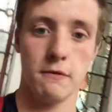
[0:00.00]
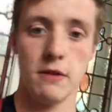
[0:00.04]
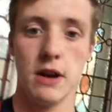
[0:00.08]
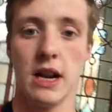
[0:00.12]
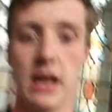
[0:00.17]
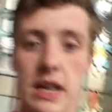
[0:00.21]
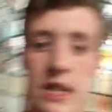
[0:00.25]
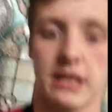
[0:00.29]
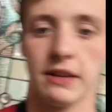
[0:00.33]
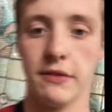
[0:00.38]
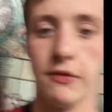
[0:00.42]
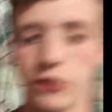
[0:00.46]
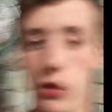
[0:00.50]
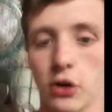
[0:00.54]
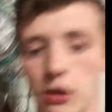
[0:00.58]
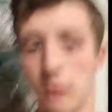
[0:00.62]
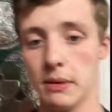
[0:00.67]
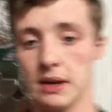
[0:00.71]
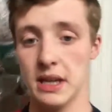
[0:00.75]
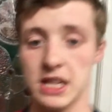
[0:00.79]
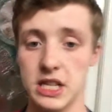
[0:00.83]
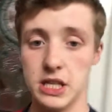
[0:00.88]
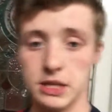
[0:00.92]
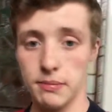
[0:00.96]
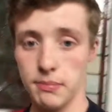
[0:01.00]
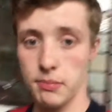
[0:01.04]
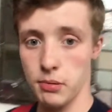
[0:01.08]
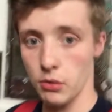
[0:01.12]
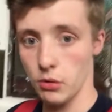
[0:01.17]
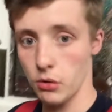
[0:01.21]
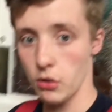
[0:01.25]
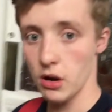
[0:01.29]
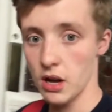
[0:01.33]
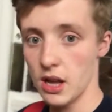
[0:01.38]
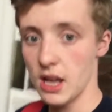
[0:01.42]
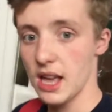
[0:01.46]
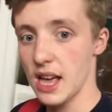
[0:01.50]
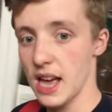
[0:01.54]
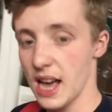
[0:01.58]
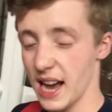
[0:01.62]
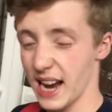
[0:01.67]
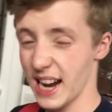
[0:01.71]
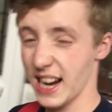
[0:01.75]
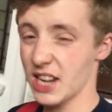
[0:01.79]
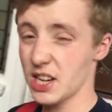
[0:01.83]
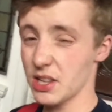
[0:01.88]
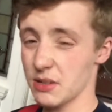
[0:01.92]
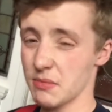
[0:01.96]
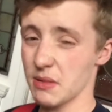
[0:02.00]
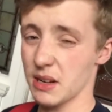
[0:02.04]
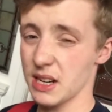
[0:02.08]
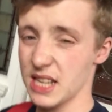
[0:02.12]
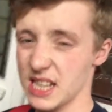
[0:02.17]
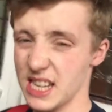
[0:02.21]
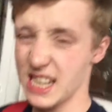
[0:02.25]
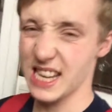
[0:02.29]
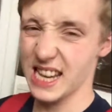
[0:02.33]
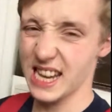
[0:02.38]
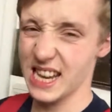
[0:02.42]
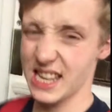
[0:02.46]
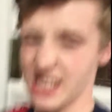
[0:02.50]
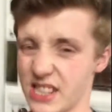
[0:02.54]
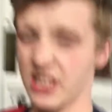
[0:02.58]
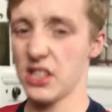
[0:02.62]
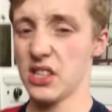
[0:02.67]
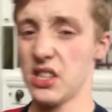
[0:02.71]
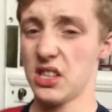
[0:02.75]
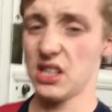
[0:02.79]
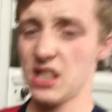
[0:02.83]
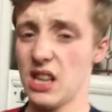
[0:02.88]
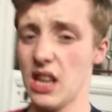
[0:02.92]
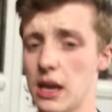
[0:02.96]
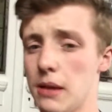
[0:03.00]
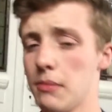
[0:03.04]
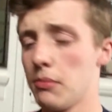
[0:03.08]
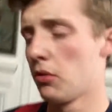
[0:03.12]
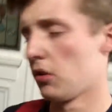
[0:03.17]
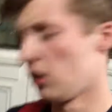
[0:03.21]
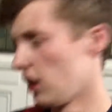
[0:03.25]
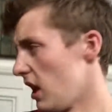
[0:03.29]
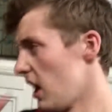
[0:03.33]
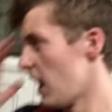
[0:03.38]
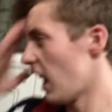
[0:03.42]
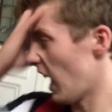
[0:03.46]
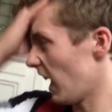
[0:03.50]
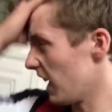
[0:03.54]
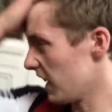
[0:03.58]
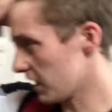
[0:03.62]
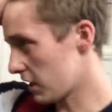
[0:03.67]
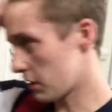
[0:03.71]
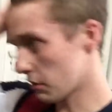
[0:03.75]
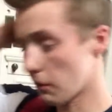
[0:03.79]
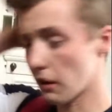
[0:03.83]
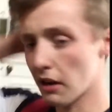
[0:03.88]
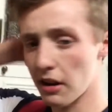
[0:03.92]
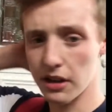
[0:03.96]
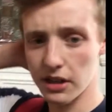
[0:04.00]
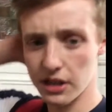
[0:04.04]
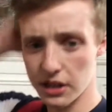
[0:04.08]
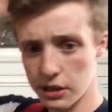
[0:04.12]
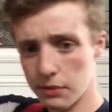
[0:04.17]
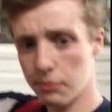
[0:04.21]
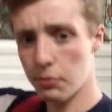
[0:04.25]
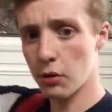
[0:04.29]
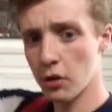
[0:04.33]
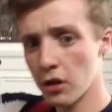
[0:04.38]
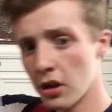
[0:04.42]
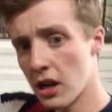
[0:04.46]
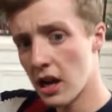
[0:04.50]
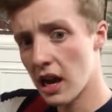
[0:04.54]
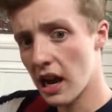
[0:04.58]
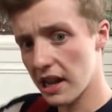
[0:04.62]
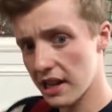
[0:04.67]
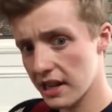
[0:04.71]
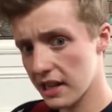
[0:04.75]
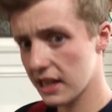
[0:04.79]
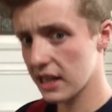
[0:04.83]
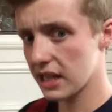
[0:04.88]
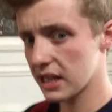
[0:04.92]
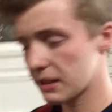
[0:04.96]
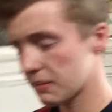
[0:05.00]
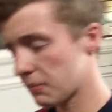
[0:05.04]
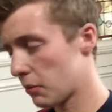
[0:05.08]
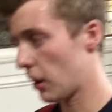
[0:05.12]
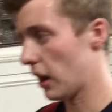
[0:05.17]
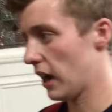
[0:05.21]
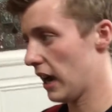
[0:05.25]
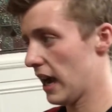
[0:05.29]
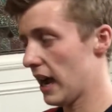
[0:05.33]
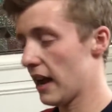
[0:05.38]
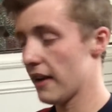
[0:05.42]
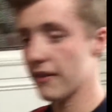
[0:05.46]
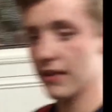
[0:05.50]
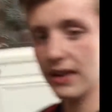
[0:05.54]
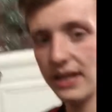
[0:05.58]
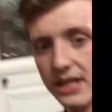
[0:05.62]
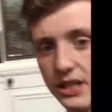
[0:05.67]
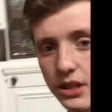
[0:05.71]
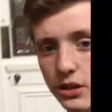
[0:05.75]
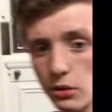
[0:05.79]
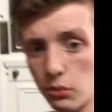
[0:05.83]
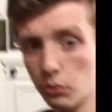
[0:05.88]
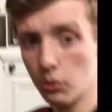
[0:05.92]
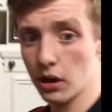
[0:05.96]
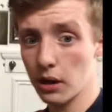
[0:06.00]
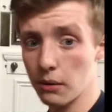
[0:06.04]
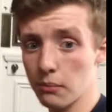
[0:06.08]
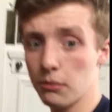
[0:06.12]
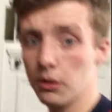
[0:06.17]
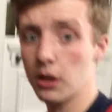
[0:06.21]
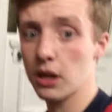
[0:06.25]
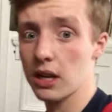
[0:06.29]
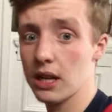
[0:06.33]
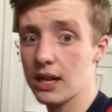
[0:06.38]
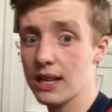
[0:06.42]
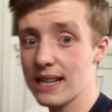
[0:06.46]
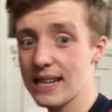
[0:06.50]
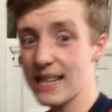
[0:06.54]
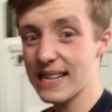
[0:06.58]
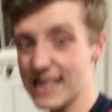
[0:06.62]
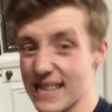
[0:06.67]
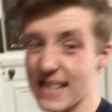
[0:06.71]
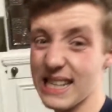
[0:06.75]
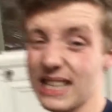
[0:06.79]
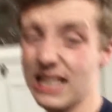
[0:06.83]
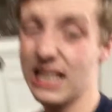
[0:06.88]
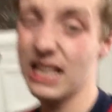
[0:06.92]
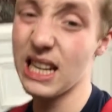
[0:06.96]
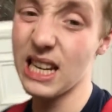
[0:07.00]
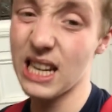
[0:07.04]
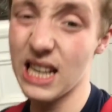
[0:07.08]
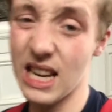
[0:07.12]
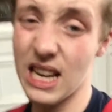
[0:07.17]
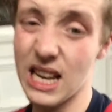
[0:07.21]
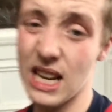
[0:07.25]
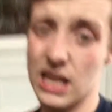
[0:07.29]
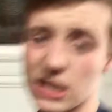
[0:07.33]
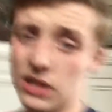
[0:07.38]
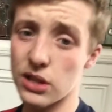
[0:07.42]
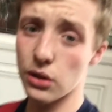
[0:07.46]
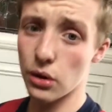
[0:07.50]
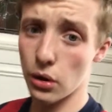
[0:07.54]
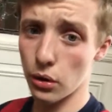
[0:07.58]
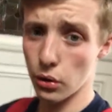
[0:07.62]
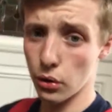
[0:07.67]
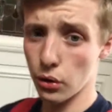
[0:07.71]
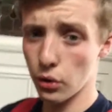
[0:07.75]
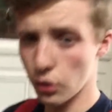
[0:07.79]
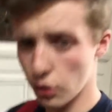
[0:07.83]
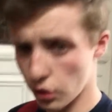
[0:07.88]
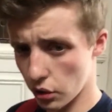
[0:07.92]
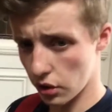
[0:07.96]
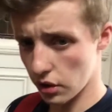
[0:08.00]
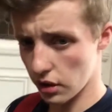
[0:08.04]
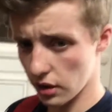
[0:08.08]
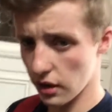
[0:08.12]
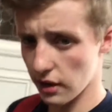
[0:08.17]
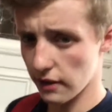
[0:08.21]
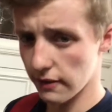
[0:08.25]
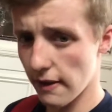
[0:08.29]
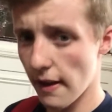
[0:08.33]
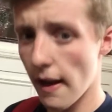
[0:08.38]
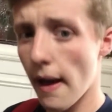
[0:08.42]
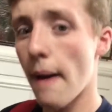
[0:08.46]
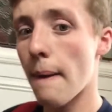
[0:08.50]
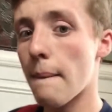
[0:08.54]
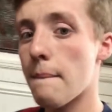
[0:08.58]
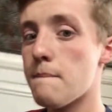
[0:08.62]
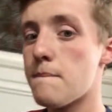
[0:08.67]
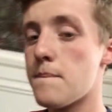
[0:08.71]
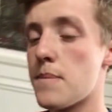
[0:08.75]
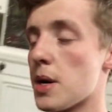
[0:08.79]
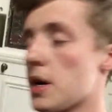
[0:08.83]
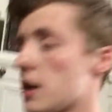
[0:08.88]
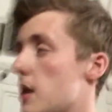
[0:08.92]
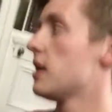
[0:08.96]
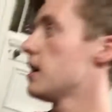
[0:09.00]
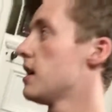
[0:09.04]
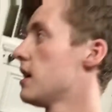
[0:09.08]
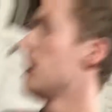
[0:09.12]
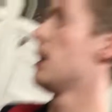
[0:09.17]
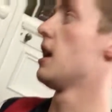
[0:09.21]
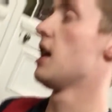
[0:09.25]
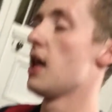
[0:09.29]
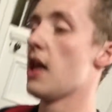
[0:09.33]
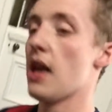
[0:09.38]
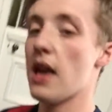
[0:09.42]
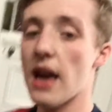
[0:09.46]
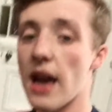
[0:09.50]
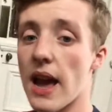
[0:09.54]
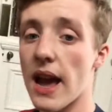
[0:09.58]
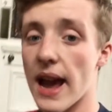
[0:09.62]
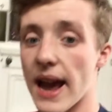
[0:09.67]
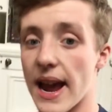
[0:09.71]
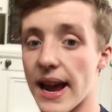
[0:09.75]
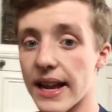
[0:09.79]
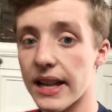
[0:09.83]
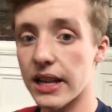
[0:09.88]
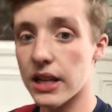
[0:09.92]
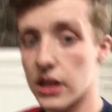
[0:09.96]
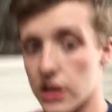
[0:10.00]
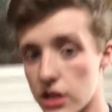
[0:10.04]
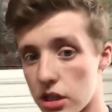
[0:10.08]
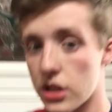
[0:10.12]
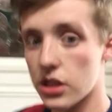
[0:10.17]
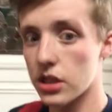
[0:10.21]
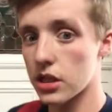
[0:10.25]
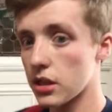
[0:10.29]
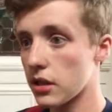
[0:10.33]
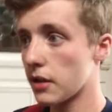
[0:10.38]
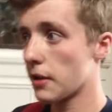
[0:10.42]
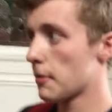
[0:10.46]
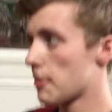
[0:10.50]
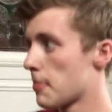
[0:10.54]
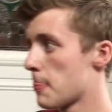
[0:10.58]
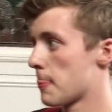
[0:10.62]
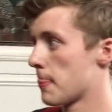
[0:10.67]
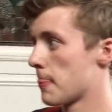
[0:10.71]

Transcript: realised I forgot my knee support, and because my knee is unstable, I need to wear a knee support. And the knee support I have isn't the one I'm gonna need. It's not good enough, but it's